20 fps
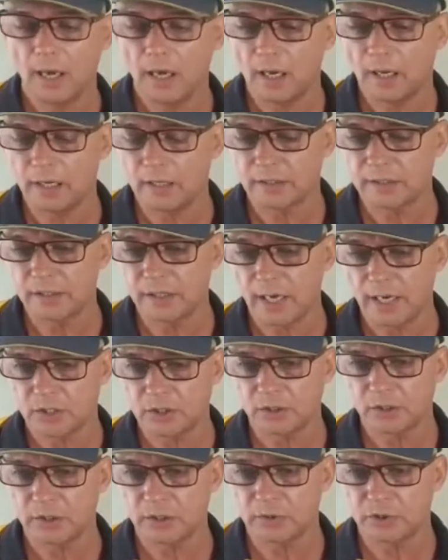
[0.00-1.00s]
it's
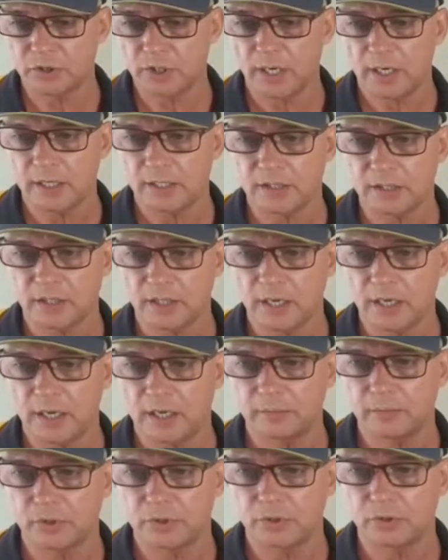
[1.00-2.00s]
actually changed the
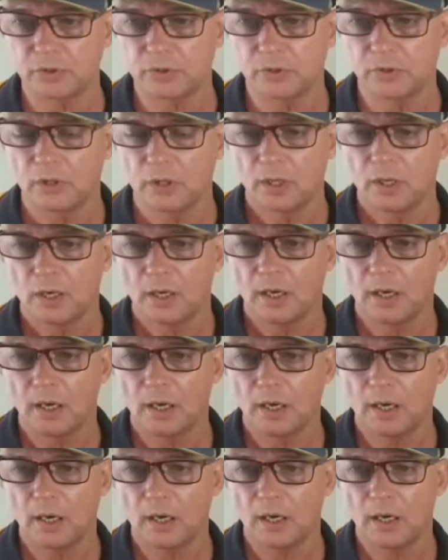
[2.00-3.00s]
names to
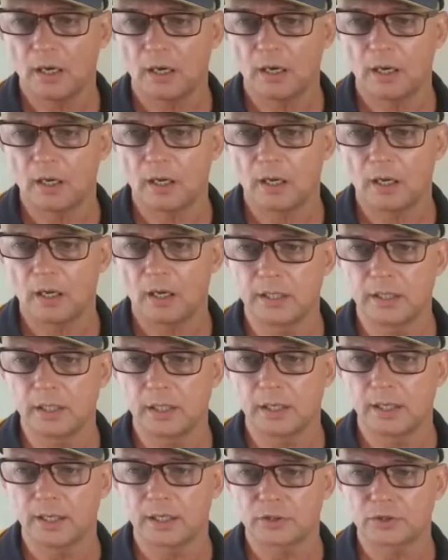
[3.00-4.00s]
the
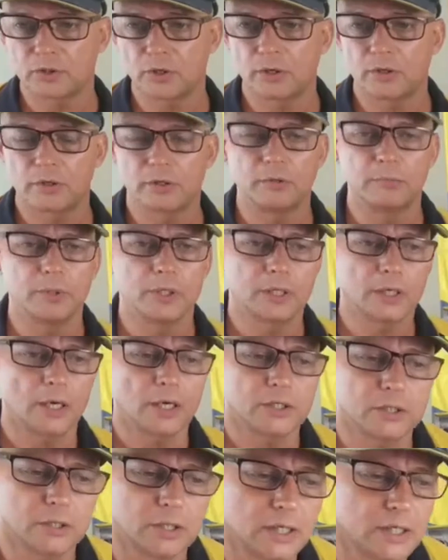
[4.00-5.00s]

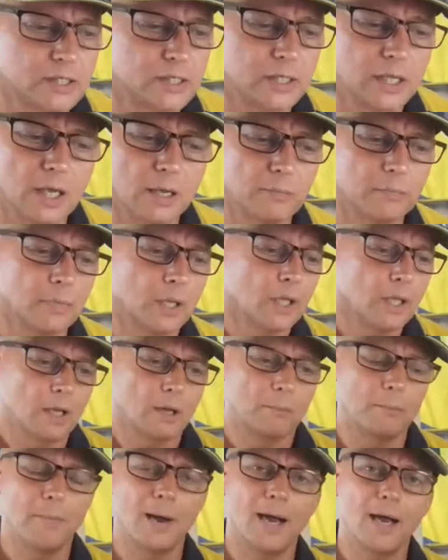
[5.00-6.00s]
Electrocommunication ECM
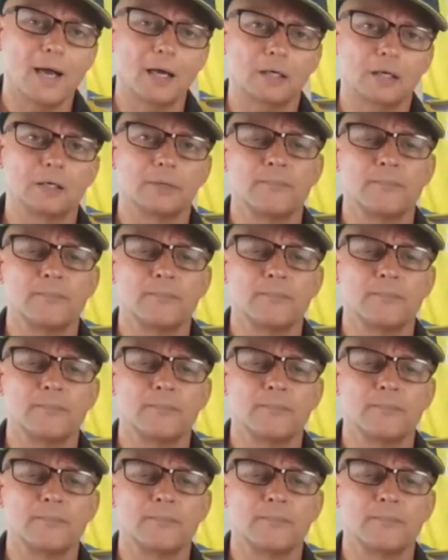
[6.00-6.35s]
mark,